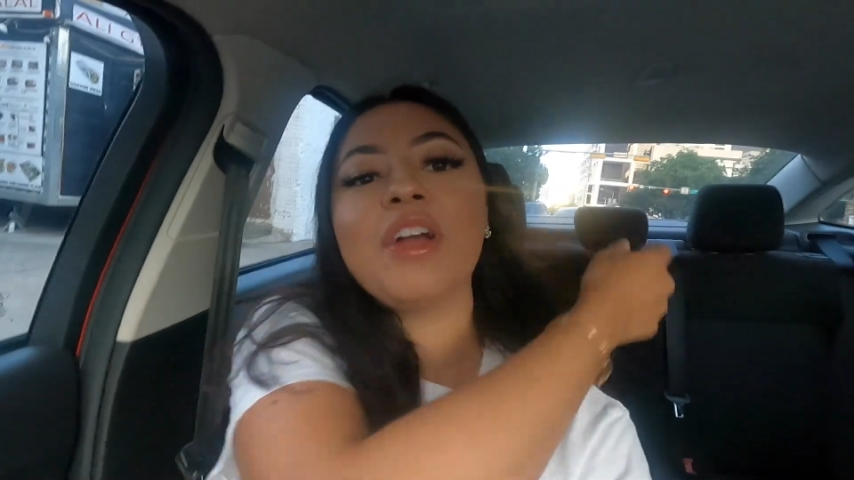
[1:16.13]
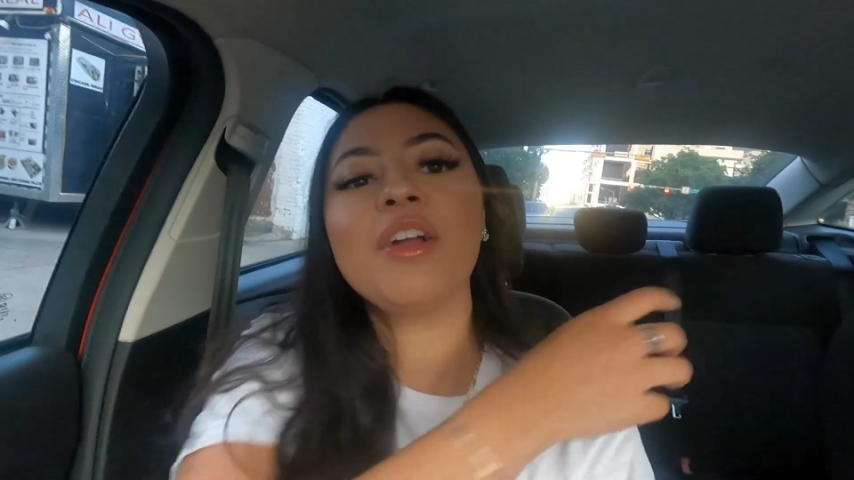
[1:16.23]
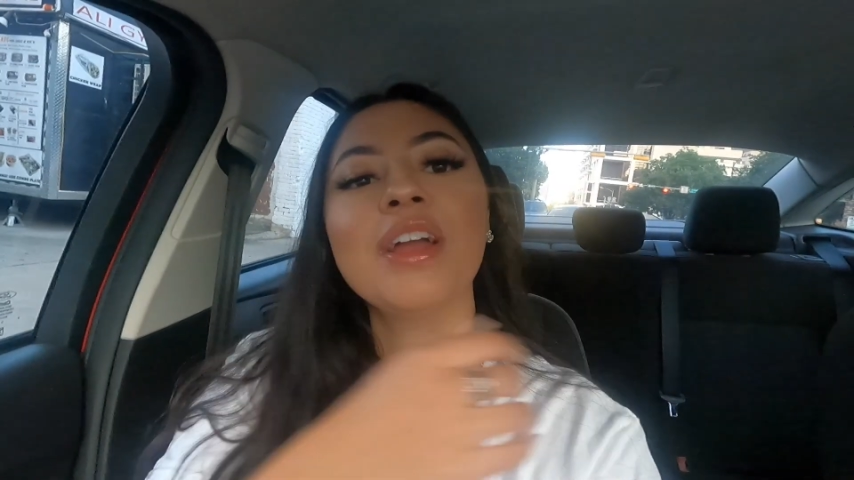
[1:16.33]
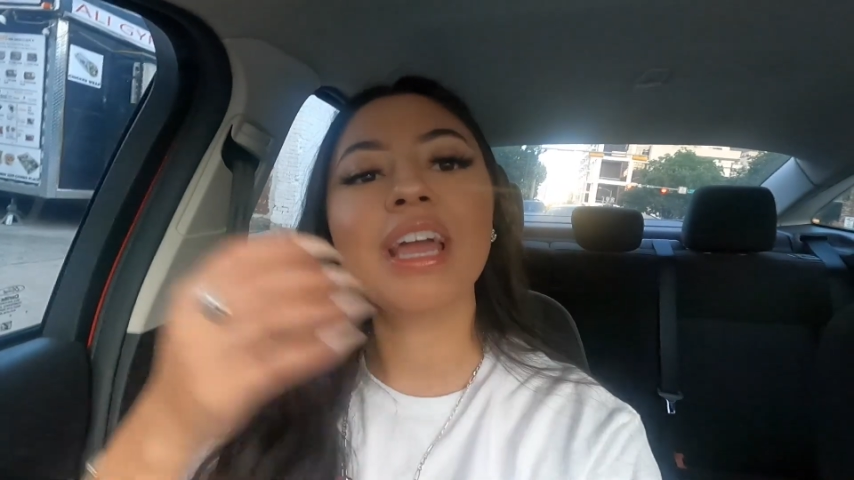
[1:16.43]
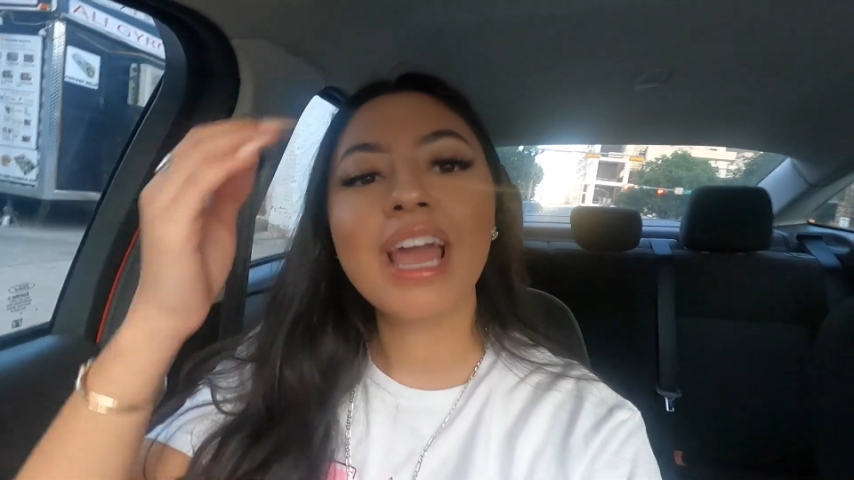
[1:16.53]

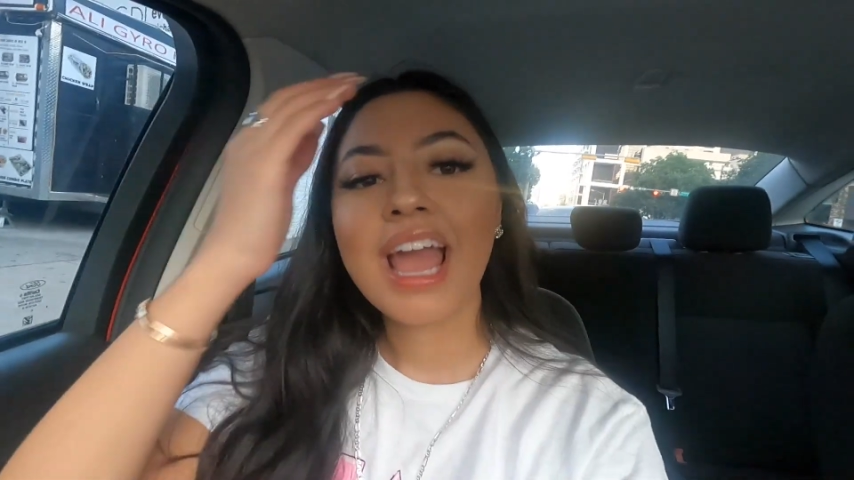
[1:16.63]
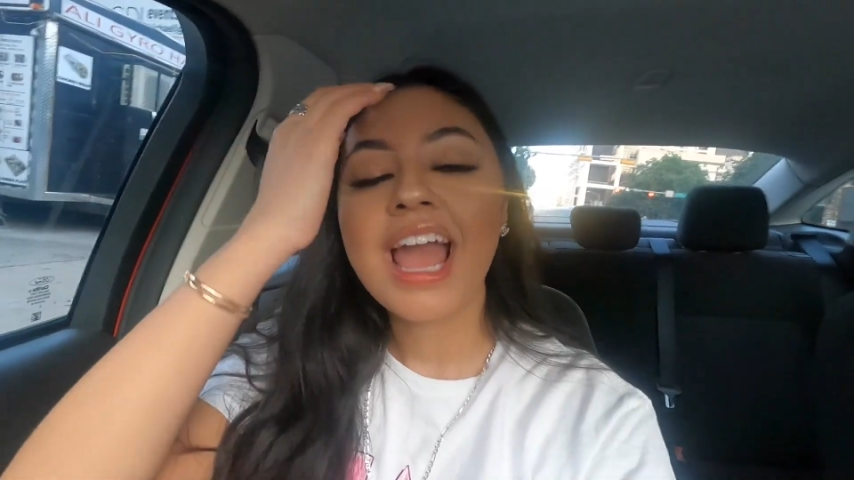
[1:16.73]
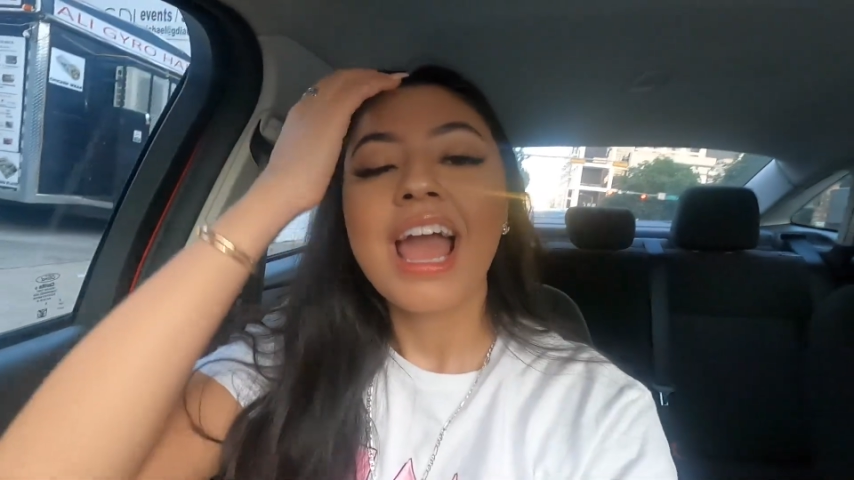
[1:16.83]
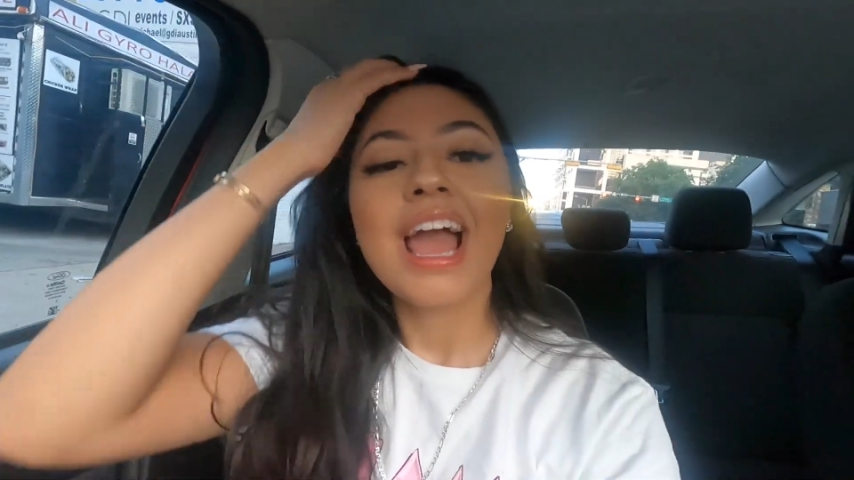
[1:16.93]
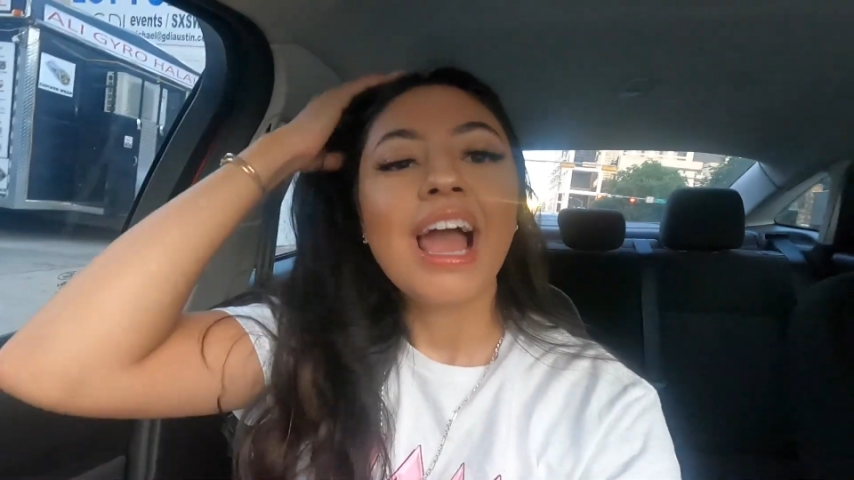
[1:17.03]
very
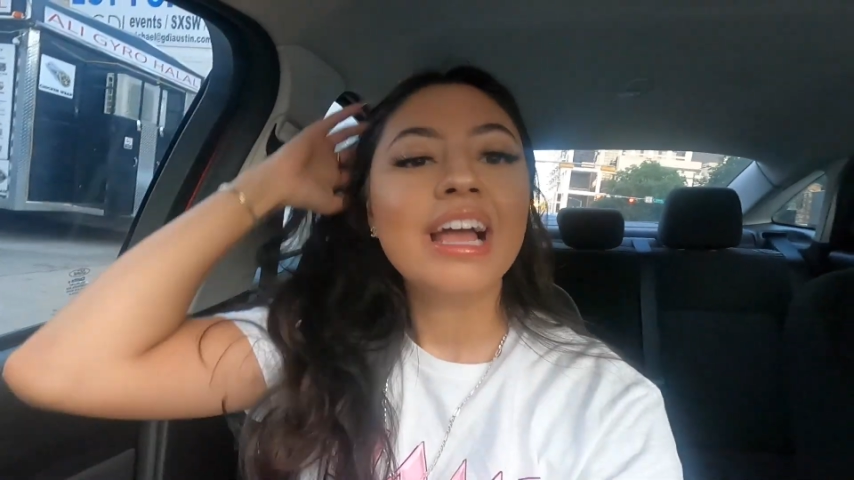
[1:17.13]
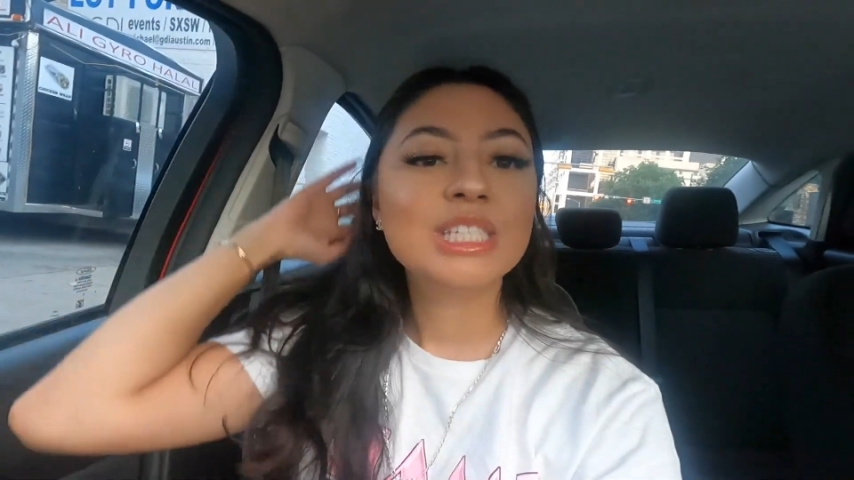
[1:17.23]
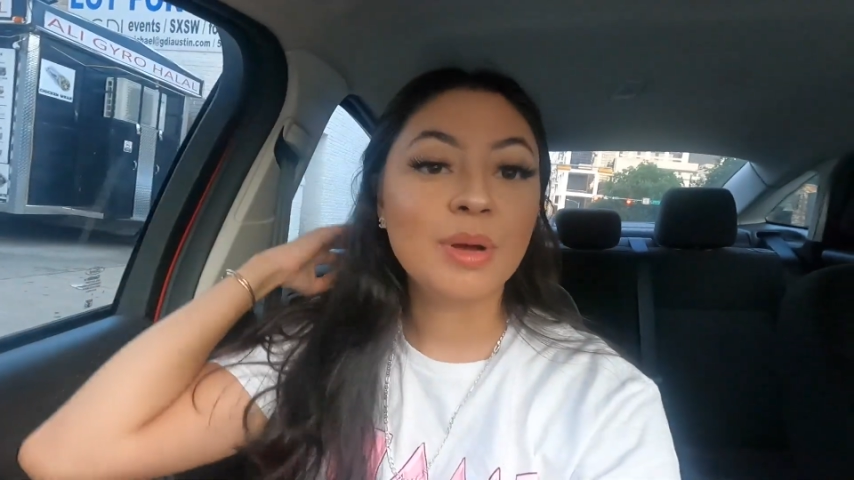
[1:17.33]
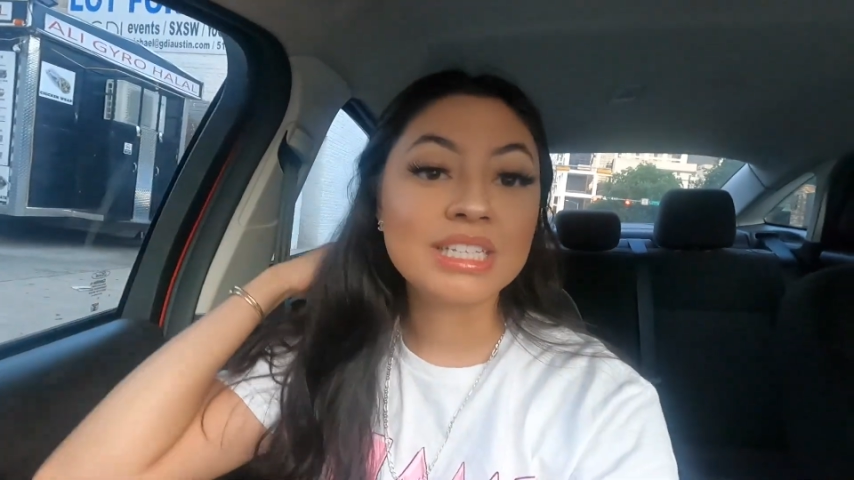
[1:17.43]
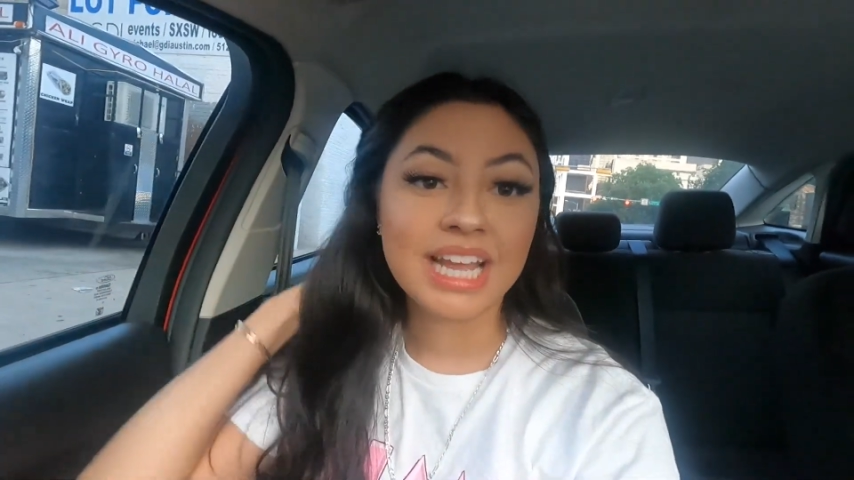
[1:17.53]

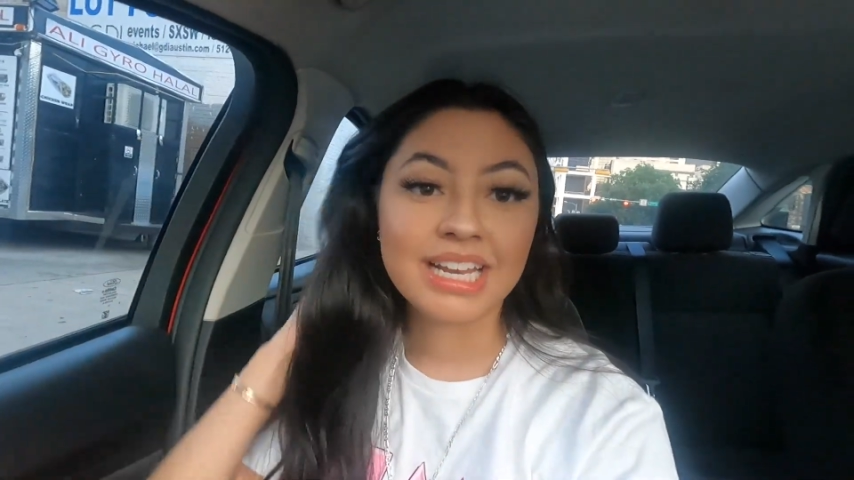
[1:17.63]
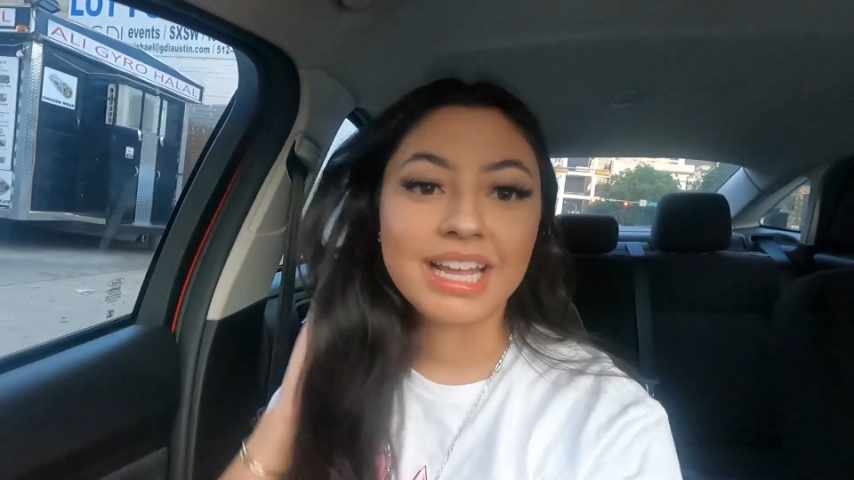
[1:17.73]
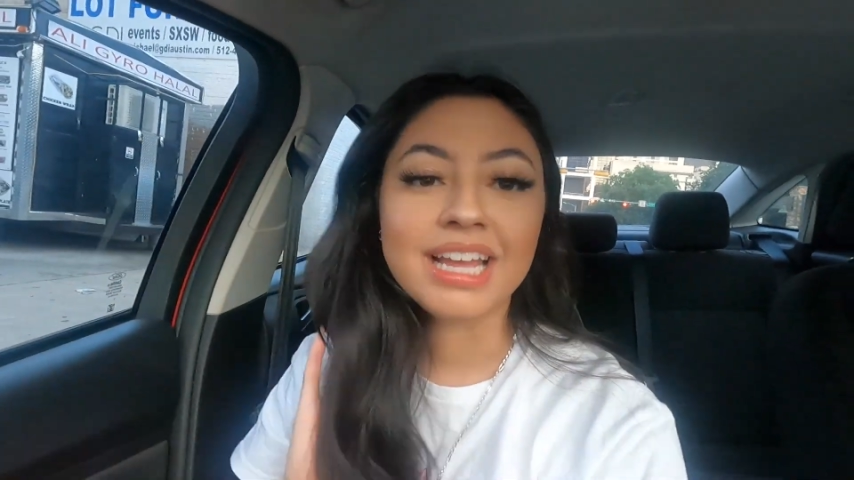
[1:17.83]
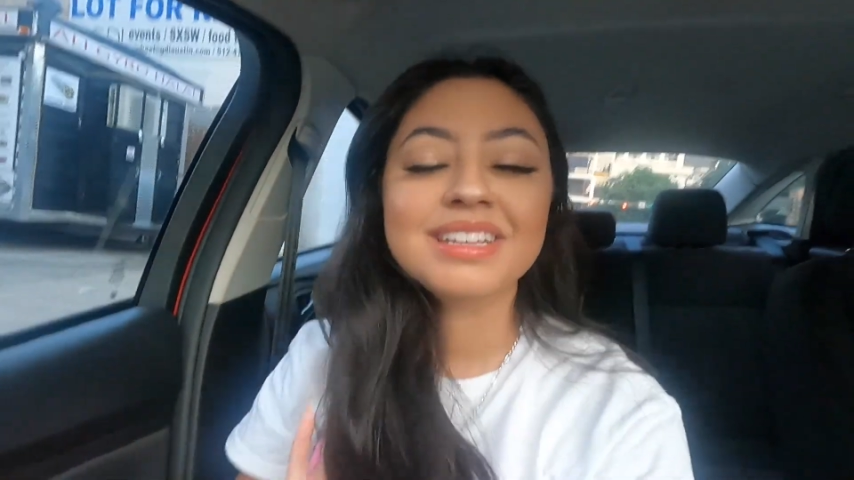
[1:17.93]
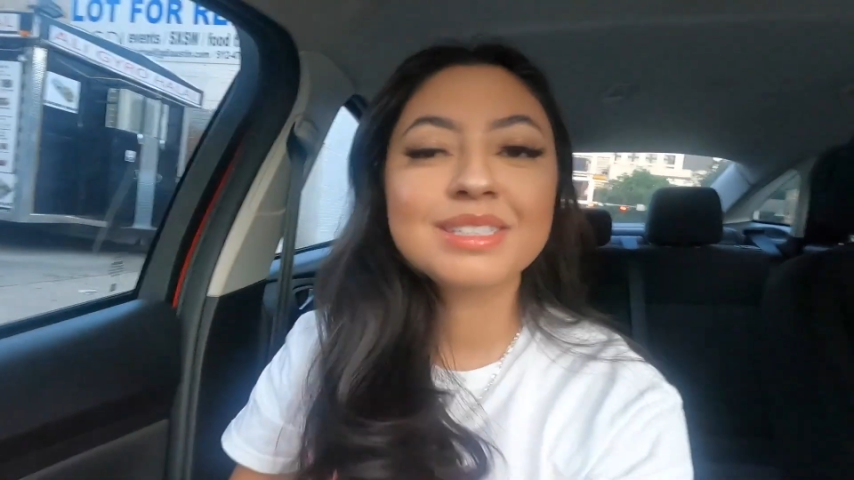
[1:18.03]

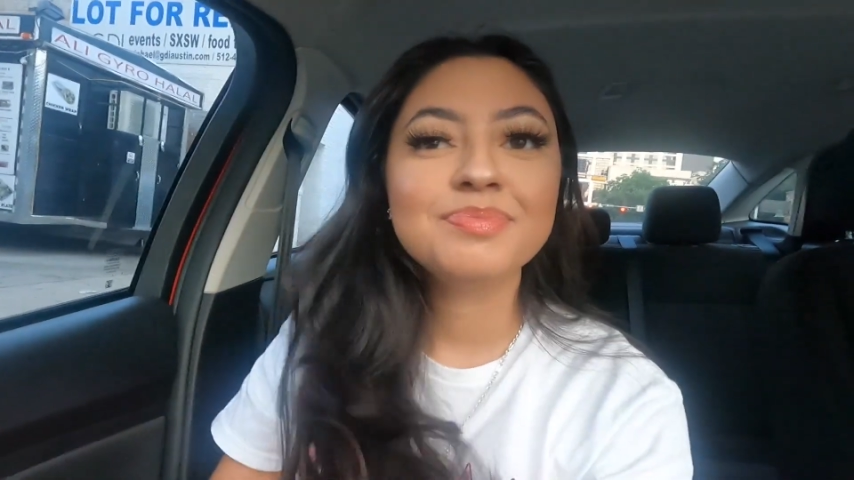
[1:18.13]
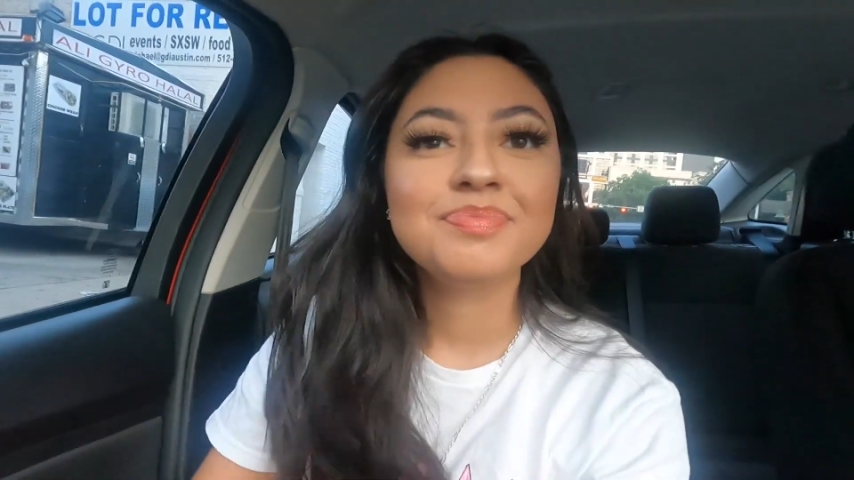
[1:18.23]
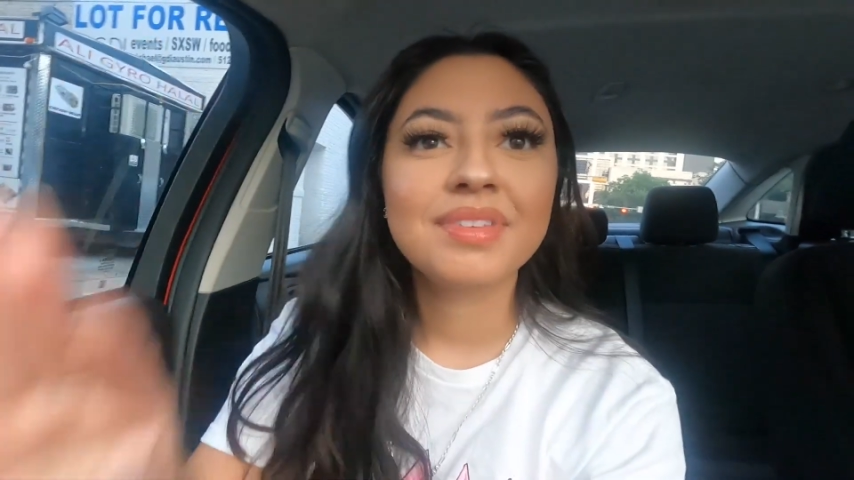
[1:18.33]
spontaneous.